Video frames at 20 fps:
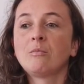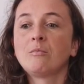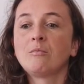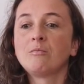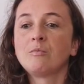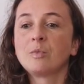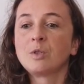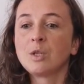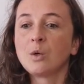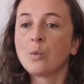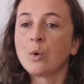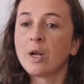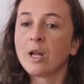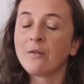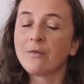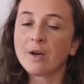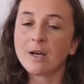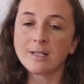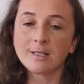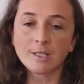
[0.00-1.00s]
So
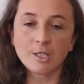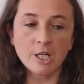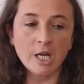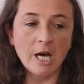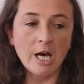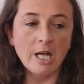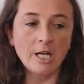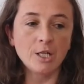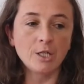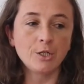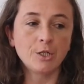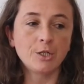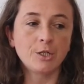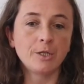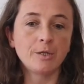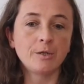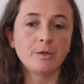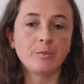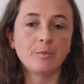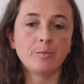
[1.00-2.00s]
whatever has challenged
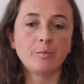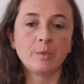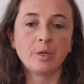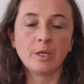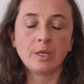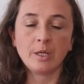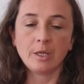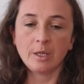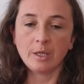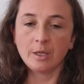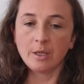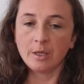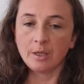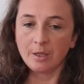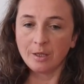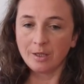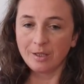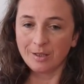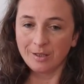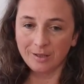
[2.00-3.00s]
them,
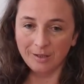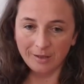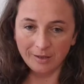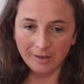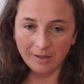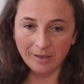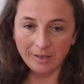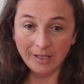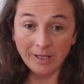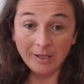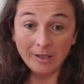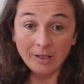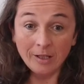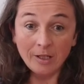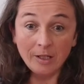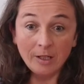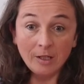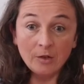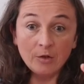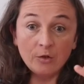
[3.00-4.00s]
they
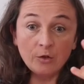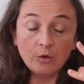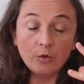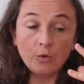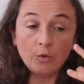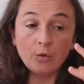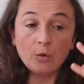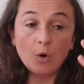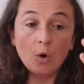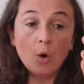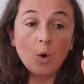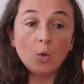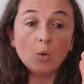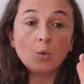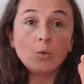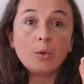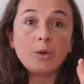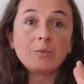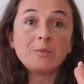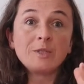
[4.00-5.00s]
need to
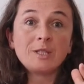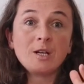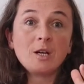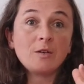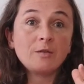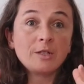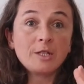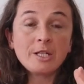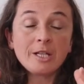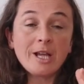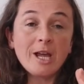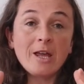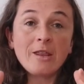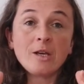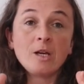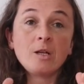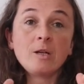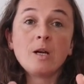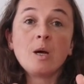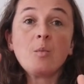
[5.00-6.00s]
hold themselves together
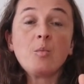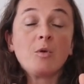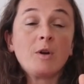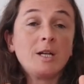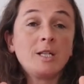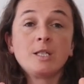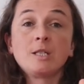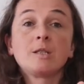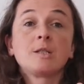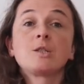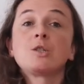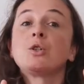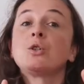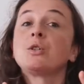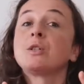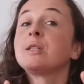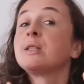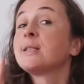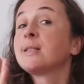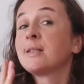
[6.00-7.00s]
and upright and
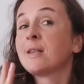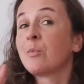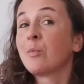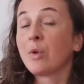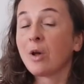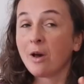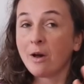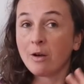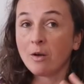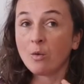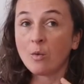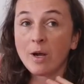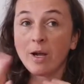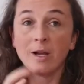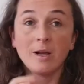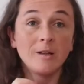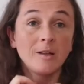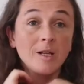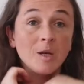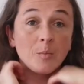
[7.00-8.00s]
strong in some kind of way,
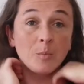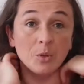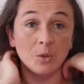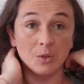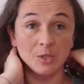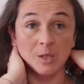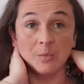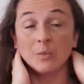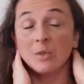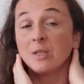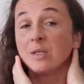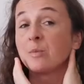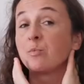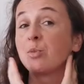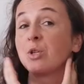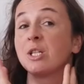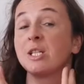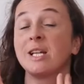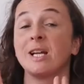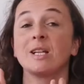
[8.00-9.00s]
and they build up this
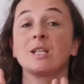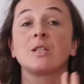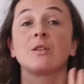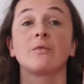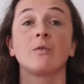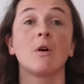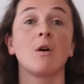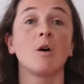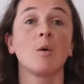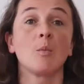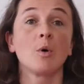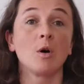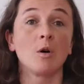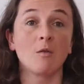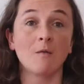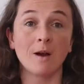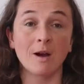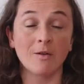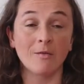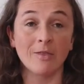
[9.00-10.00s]
protective armor
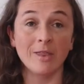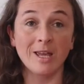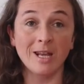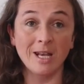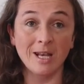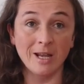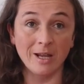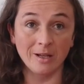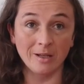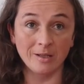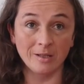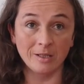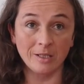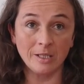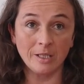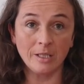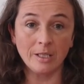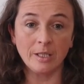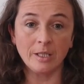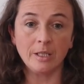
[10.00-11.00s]
around their neck.
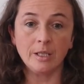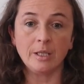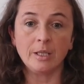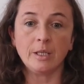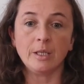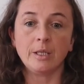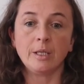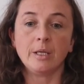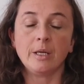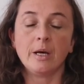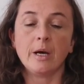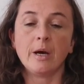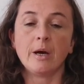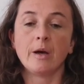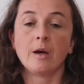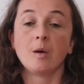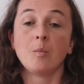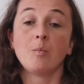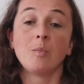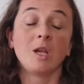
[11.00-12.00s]

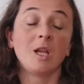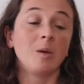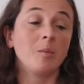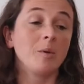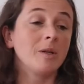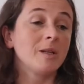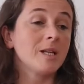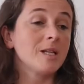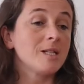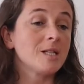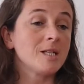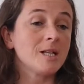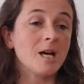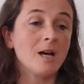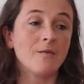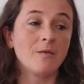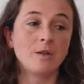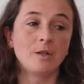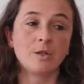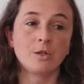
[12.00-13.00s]
Maybe they did
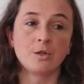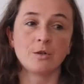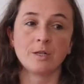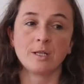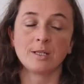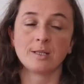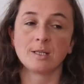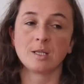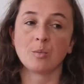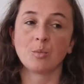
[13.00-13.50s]
have an injury at some